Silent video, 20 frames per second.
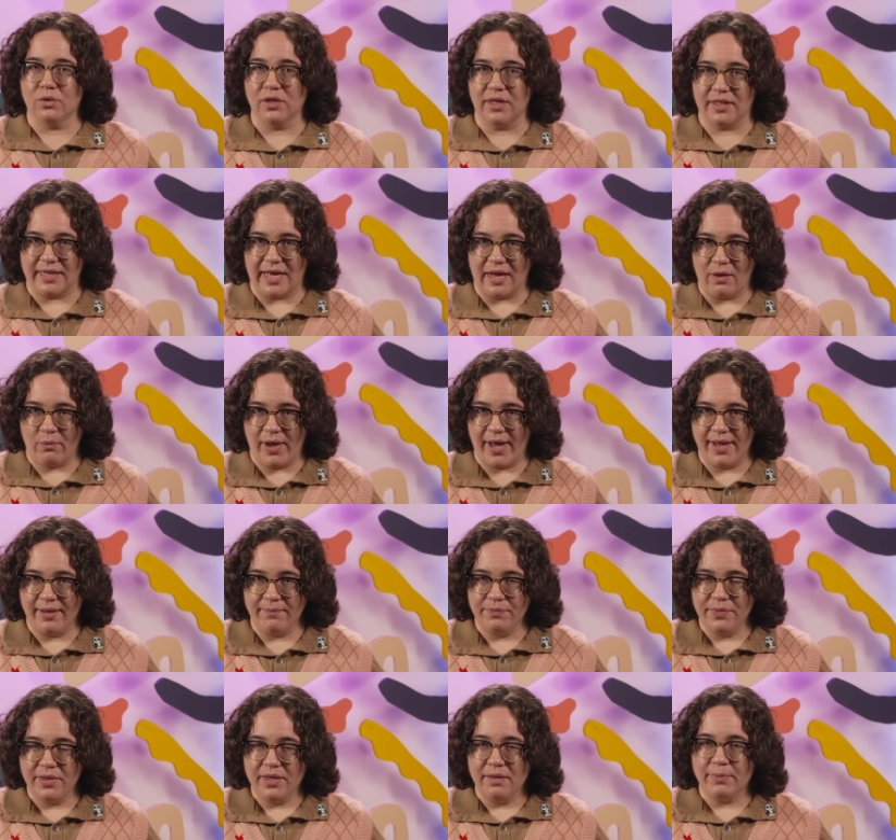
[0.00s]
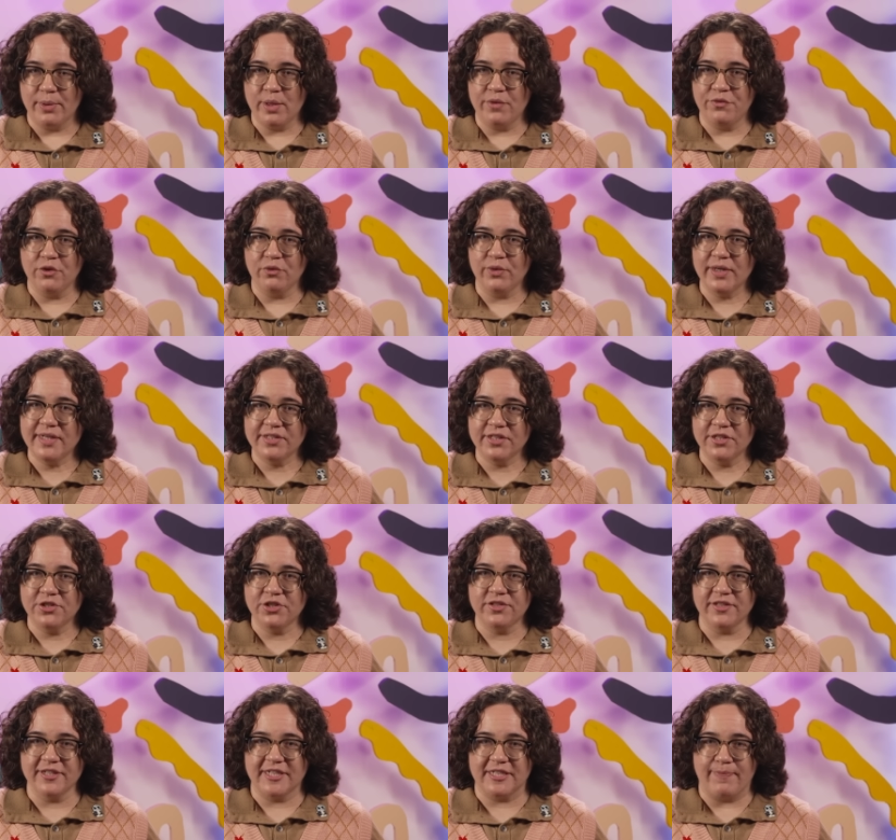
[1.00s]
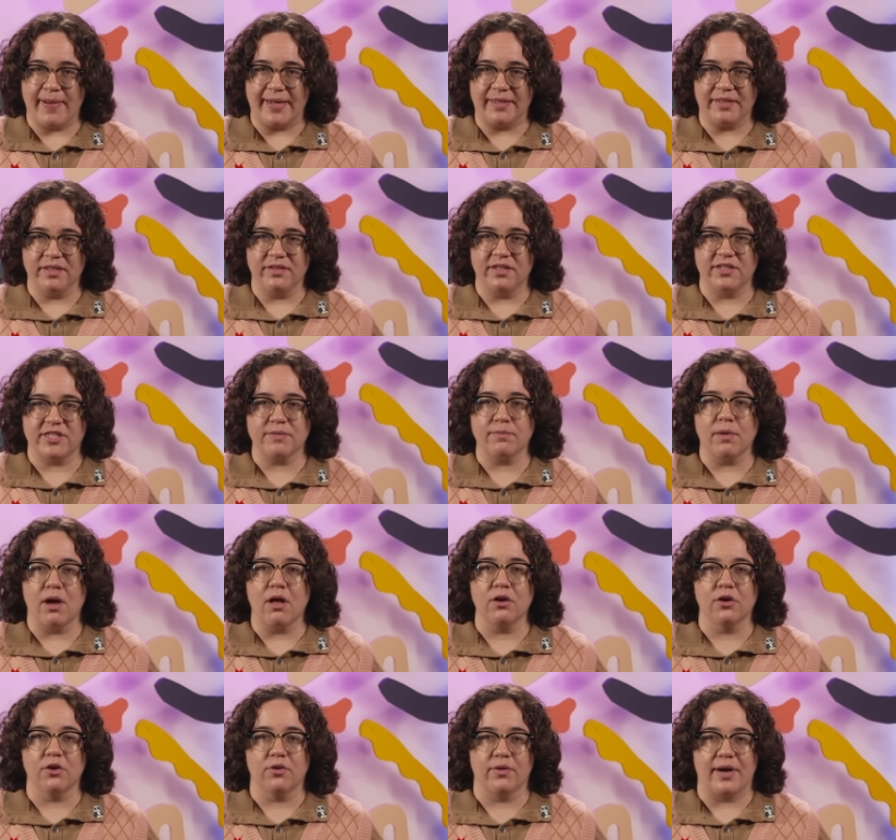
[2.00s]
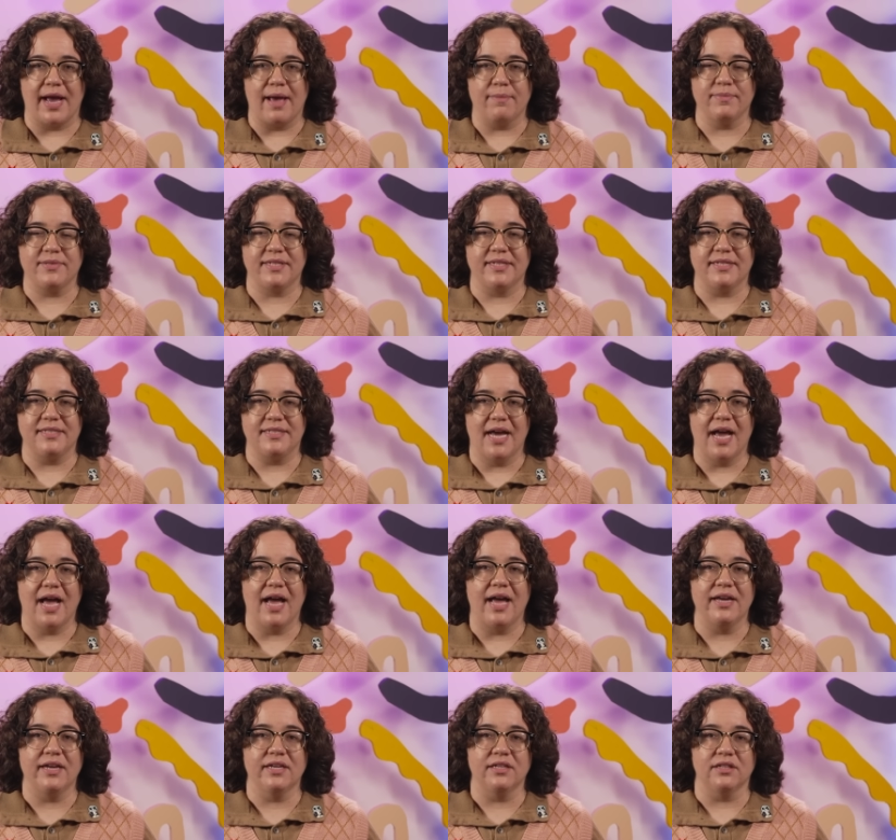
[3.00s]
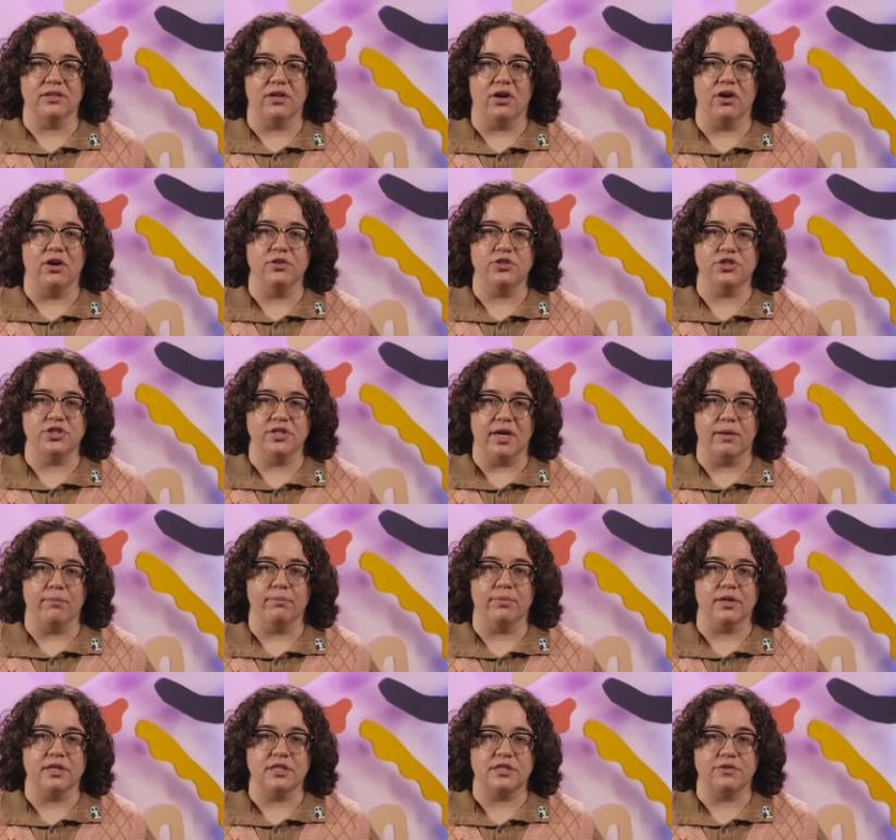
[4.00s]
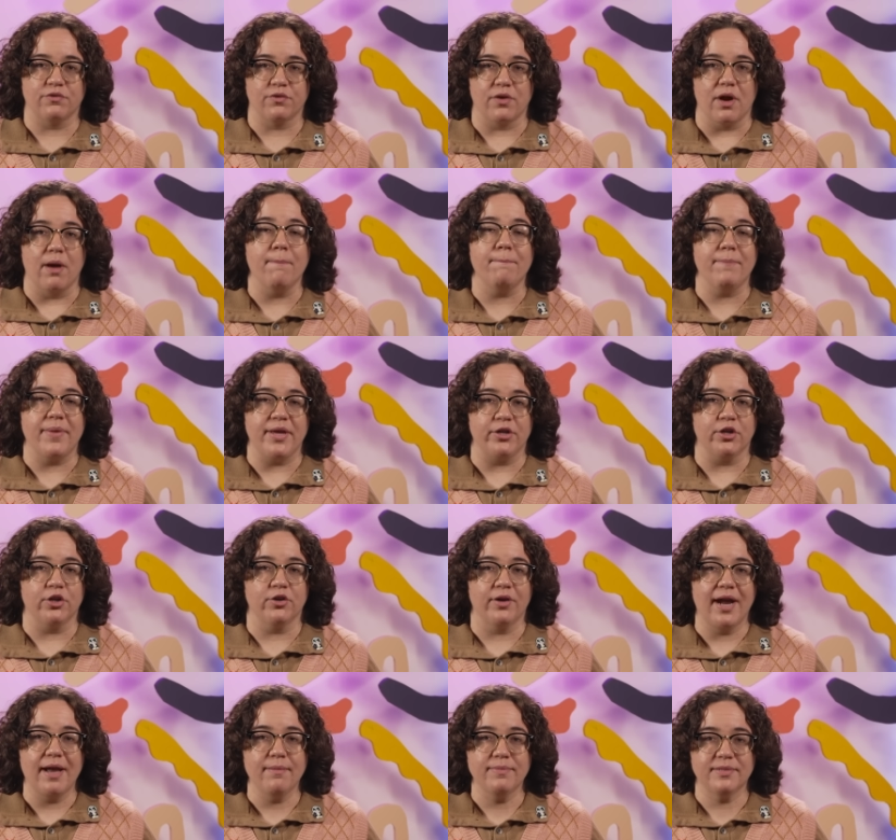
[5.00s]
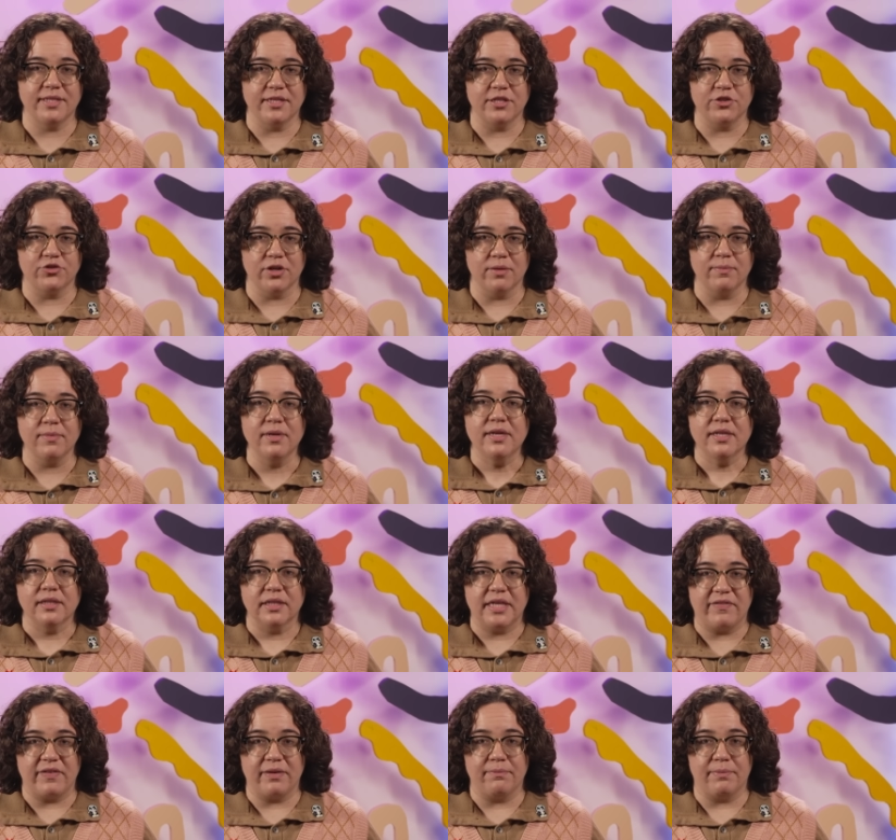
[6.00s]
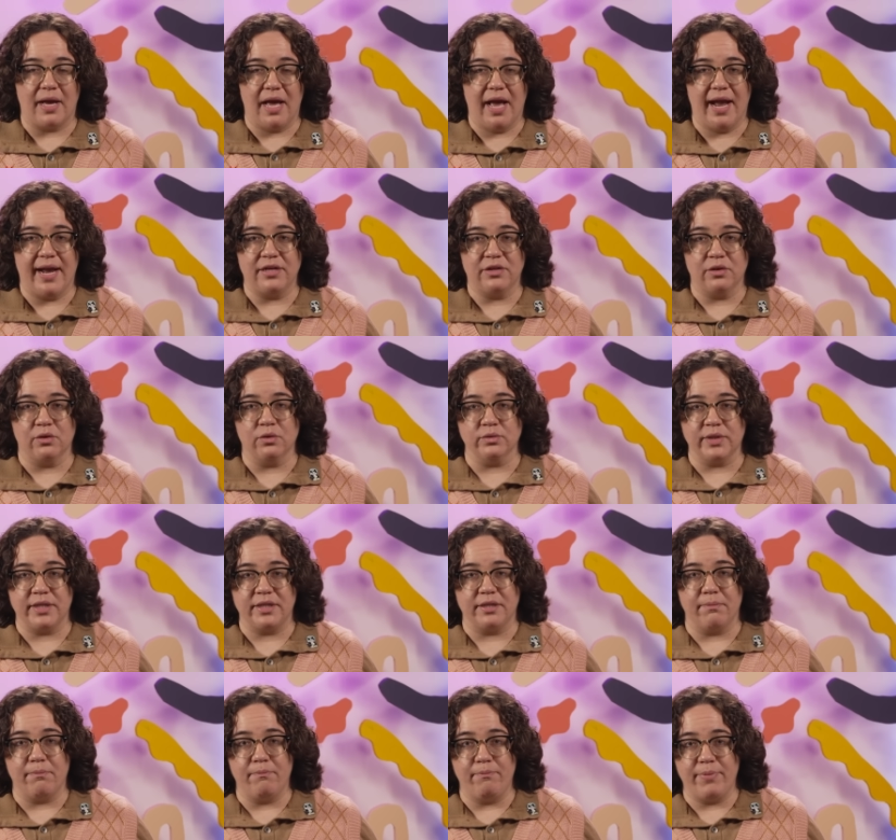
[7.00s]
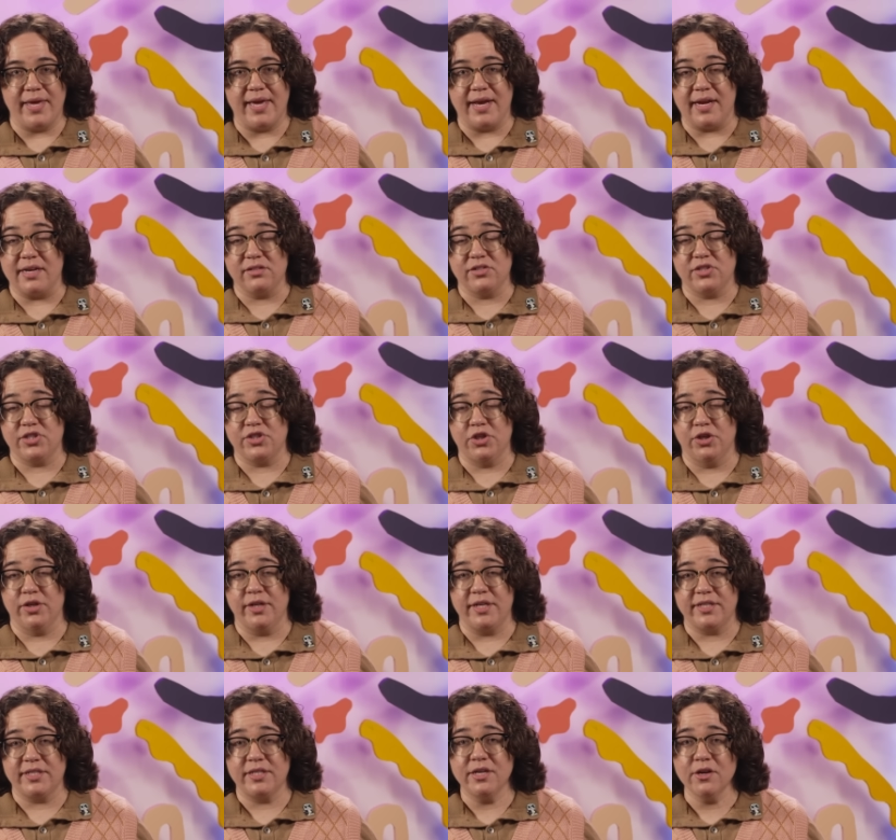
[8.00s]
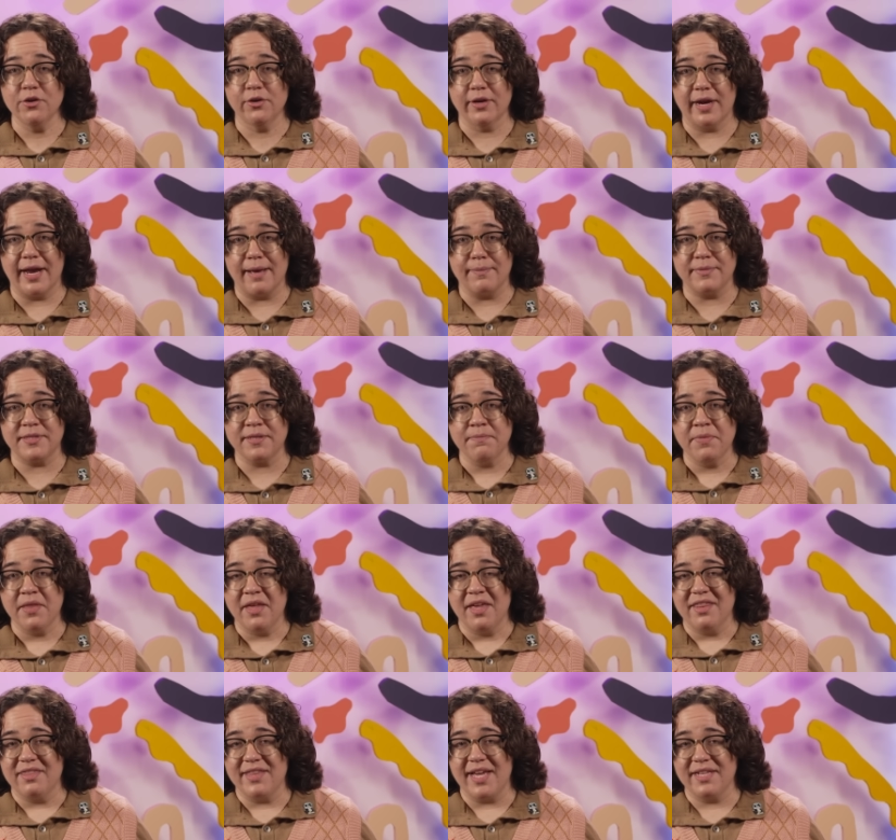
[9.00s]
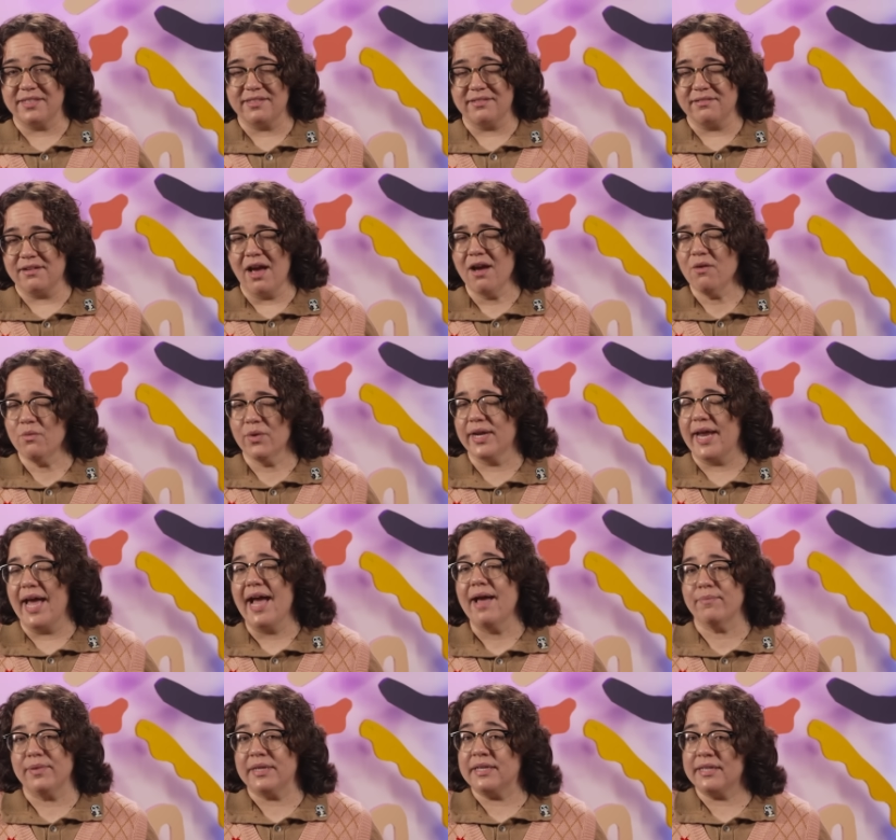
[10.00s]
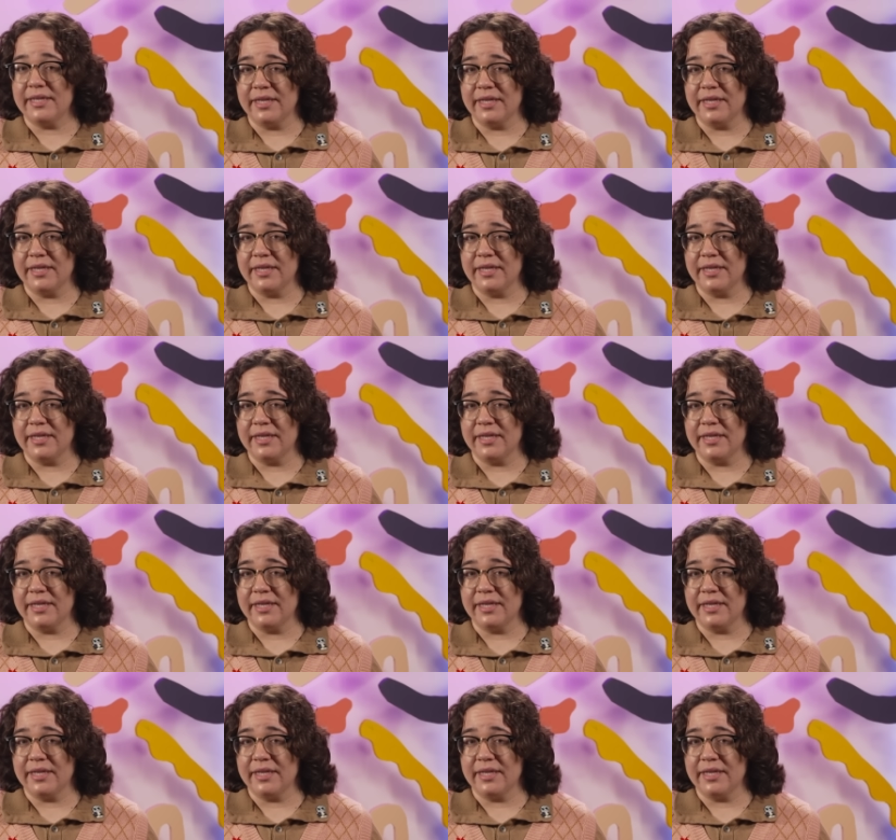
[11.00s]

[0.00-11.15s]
work that way, but if the researchers expected the small crabs to die in large numbers from bitter crab syndrome, leaving behind only the big, sturdy snow crabs, that's not what happened